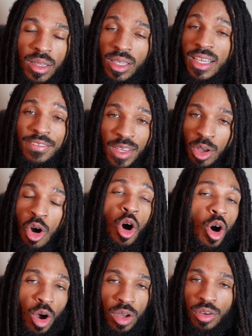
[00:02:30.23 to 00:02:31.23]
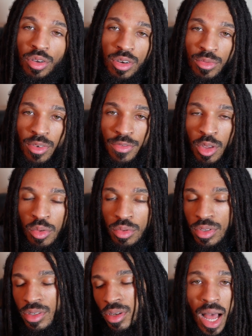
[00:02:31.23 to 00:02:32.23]
leaving all good
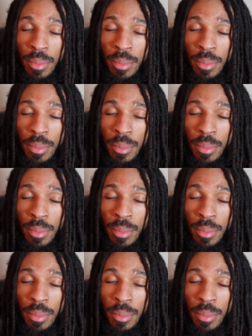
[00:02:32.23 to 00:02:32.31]
reviews?